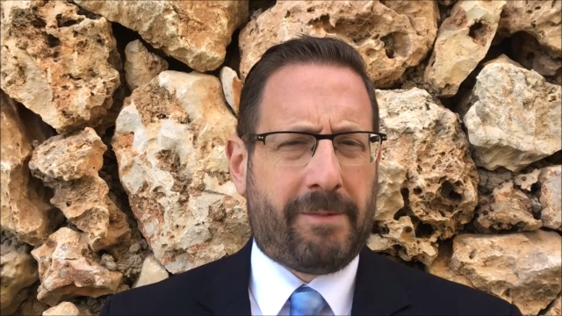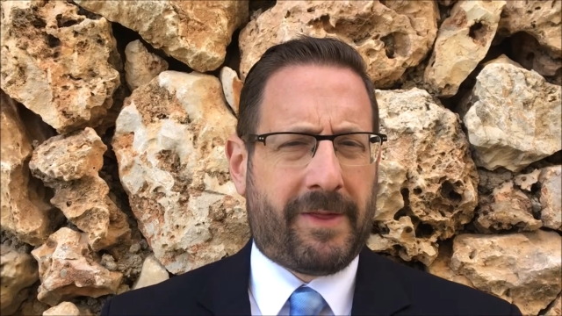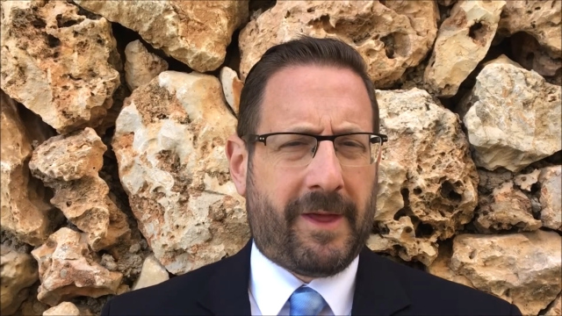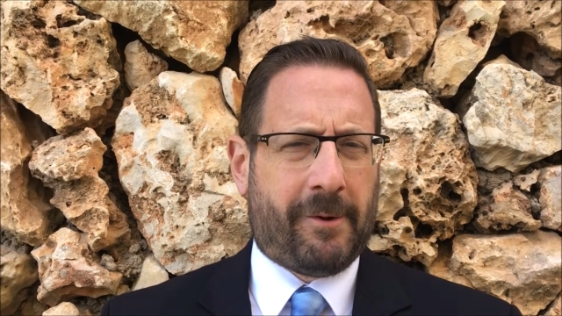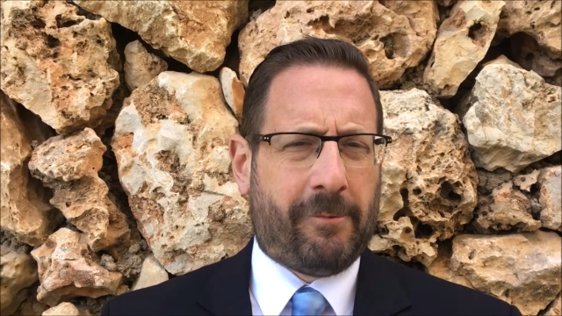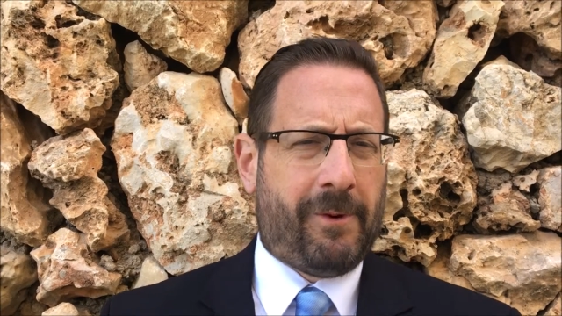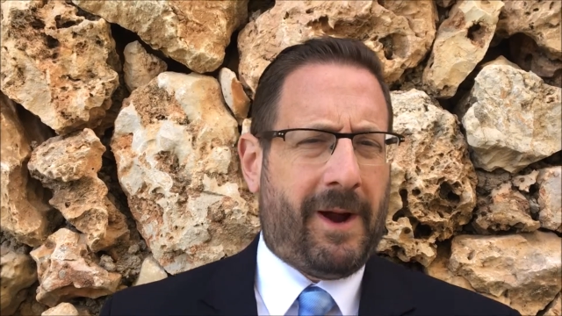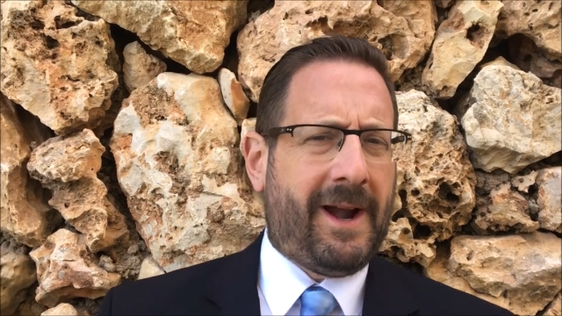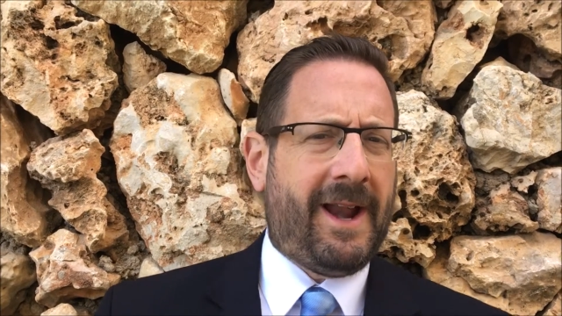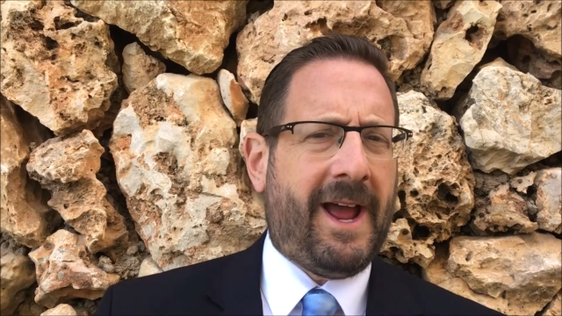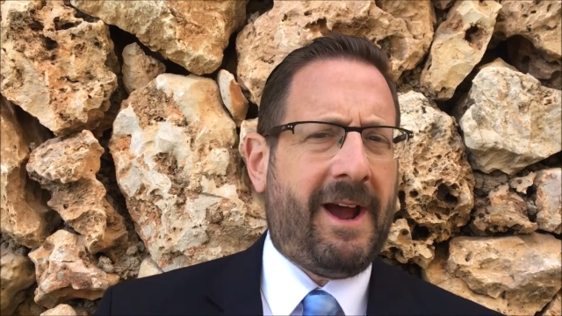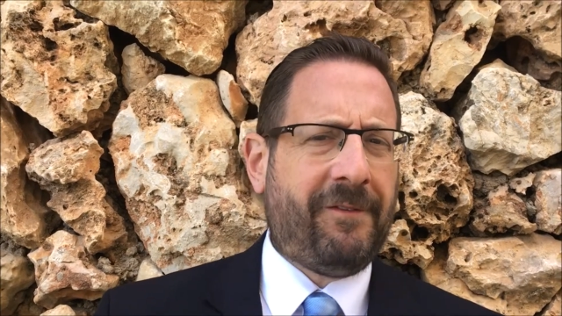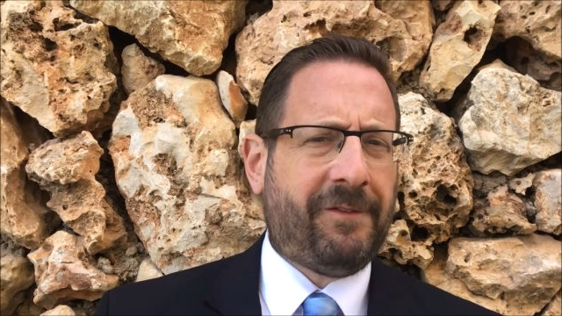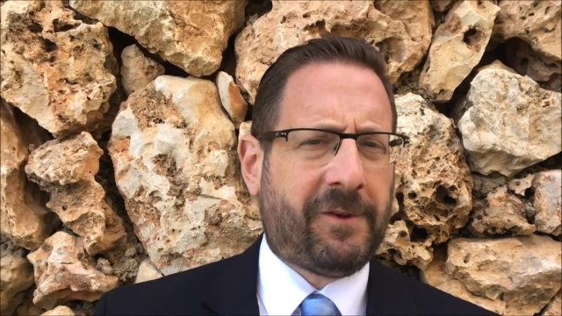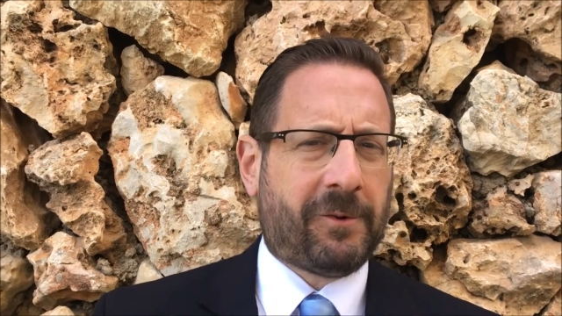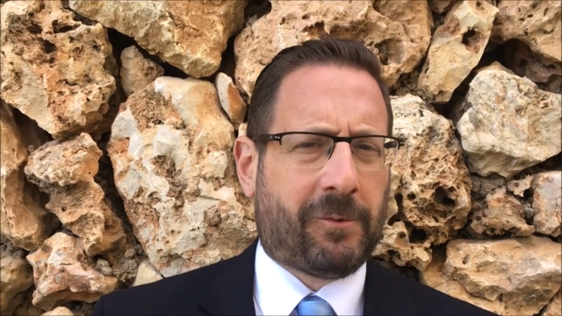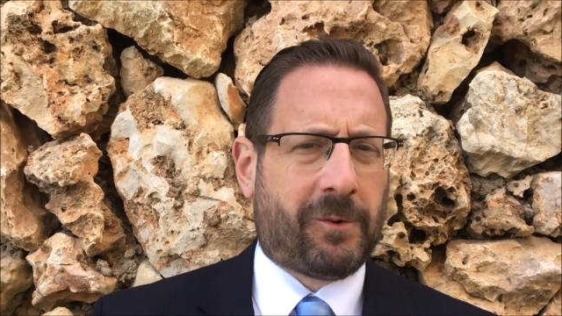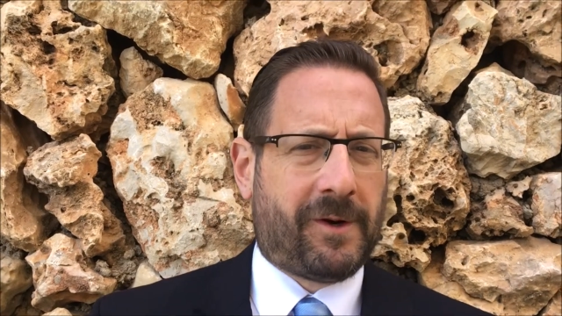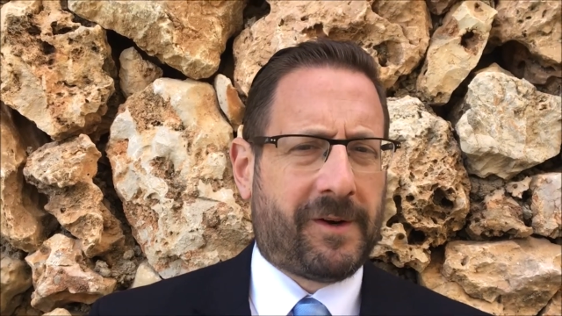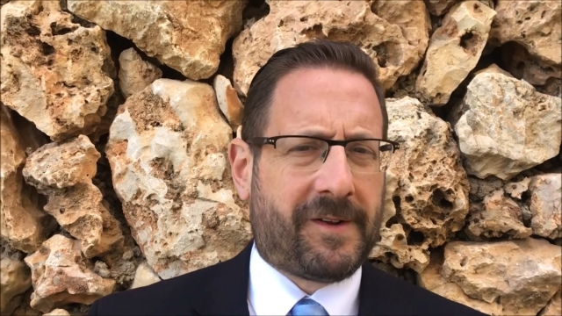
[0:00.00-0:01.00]
But then right
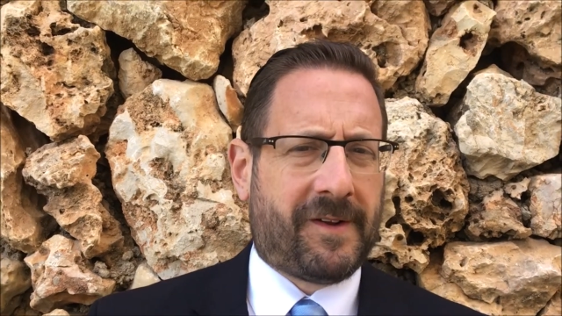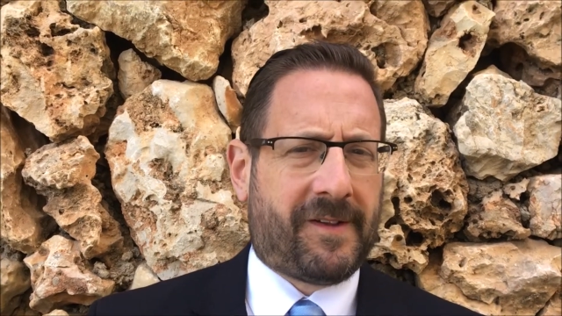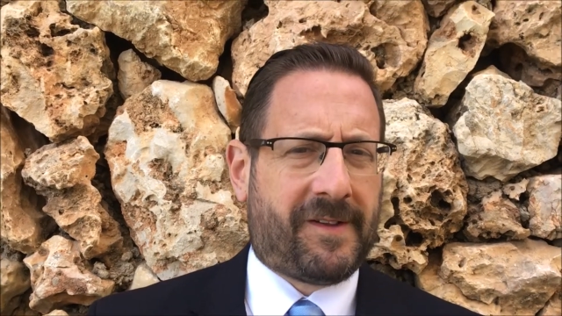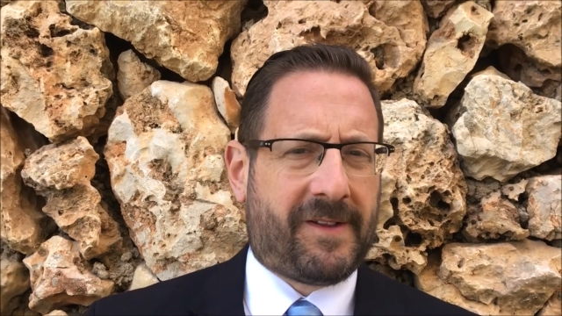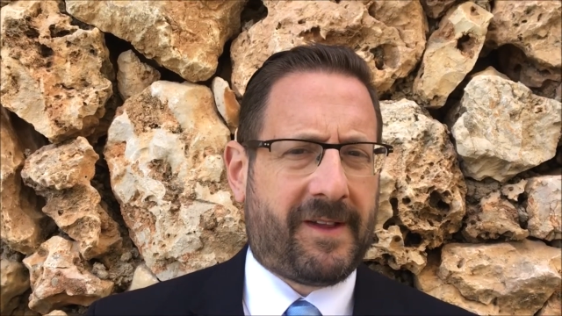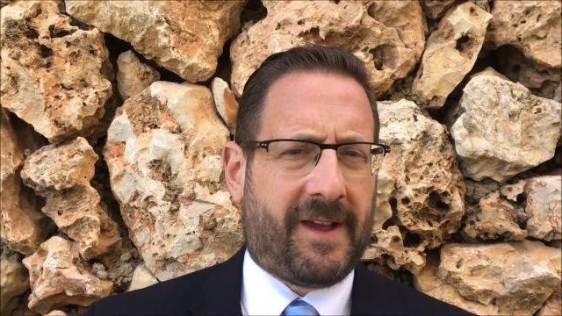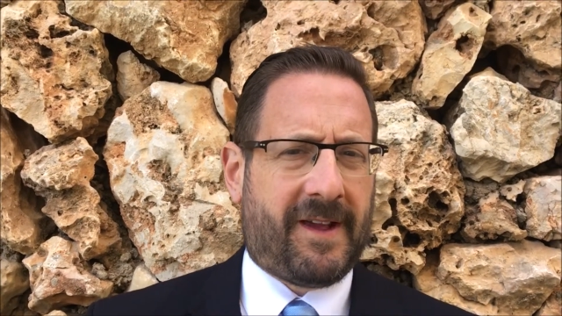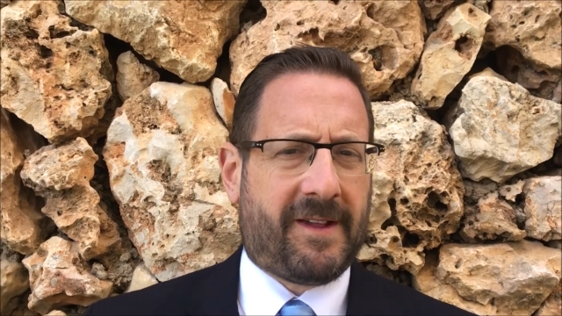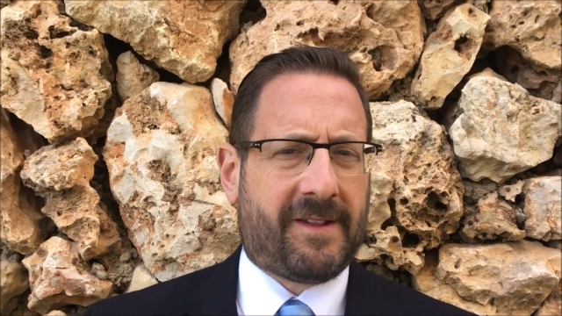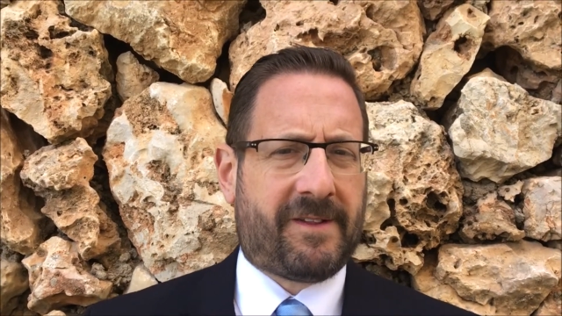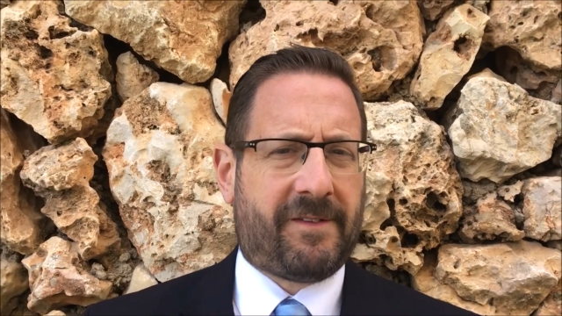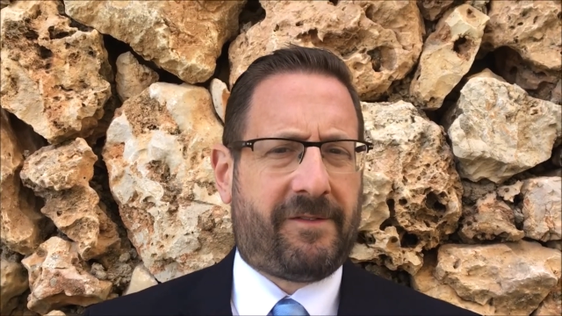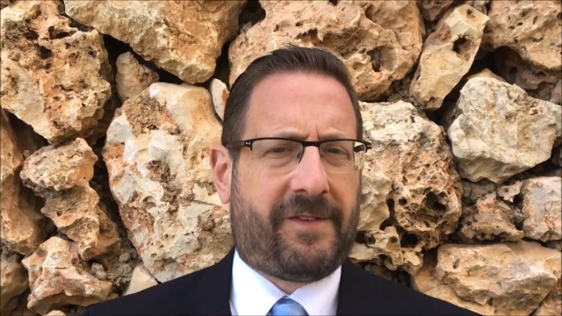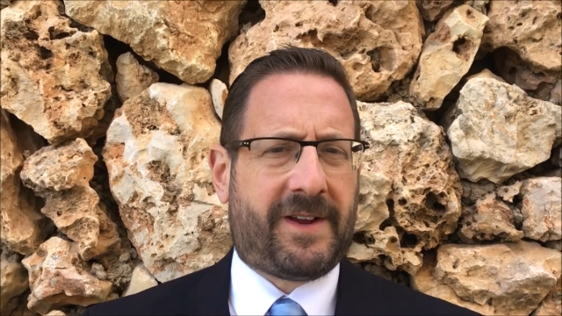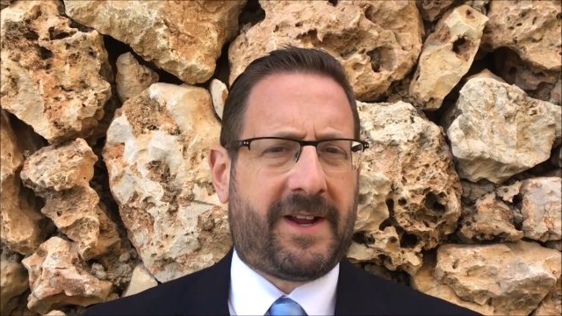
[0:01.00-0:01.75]
afterwards it says,